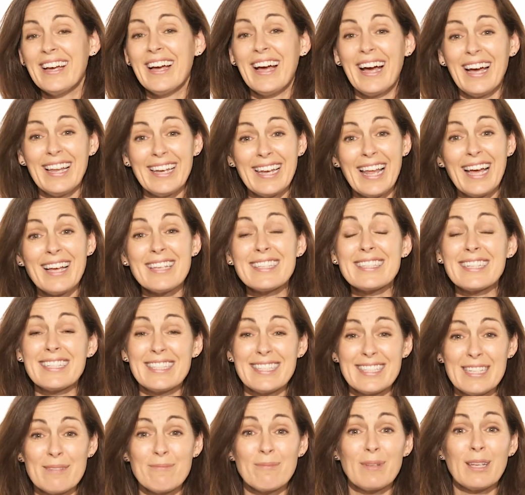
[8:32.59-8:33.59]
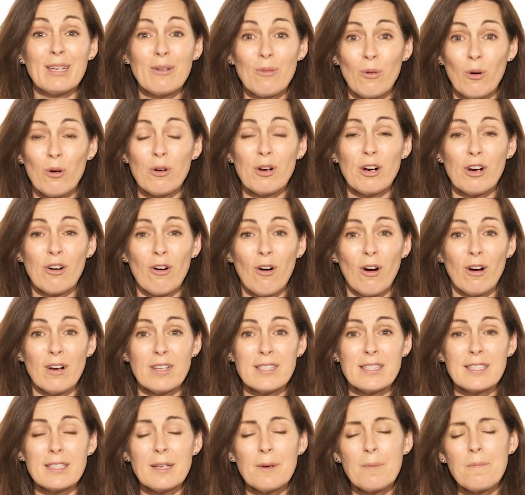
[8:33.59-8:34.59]
a louse can simply walk
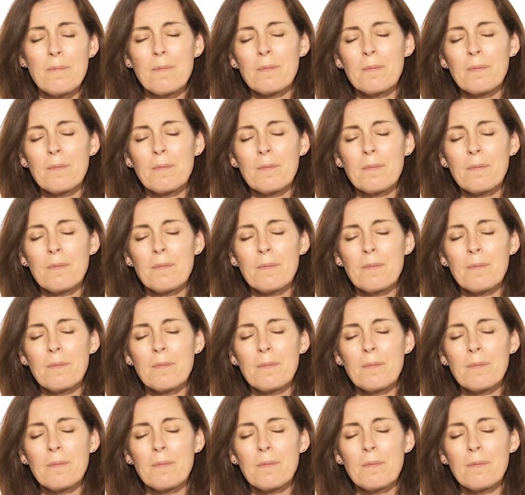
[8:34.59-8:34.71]
across.